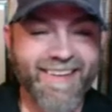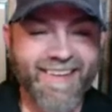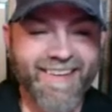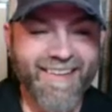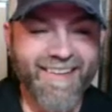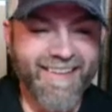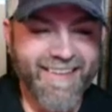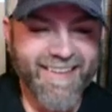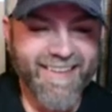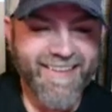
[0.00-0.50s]

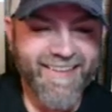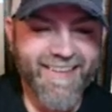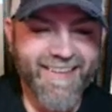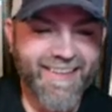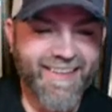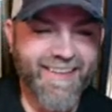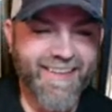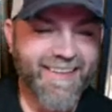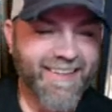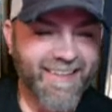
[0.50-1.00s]

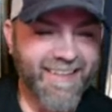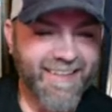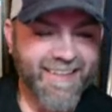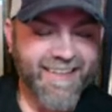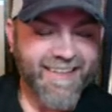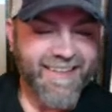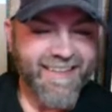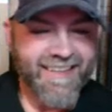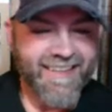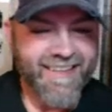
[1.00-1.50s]

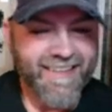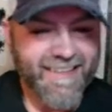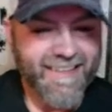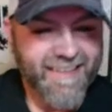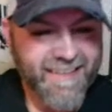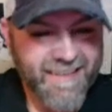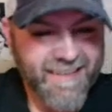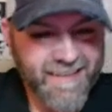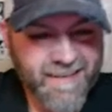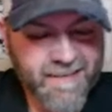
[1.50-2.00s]

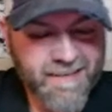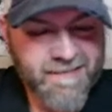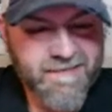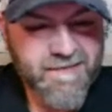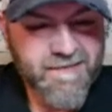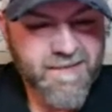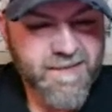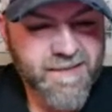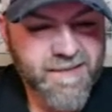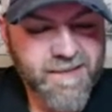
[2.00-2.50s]

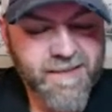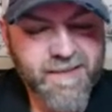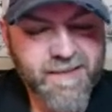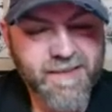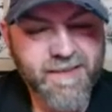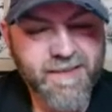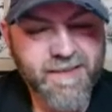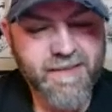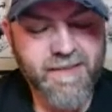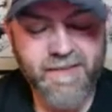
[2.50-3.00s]

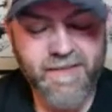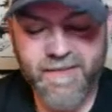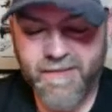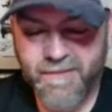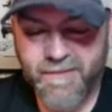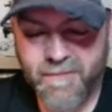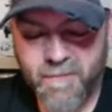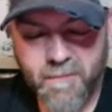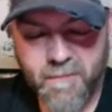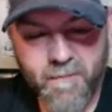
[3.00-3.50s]

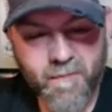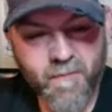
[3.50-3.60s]
The person shown says nothing.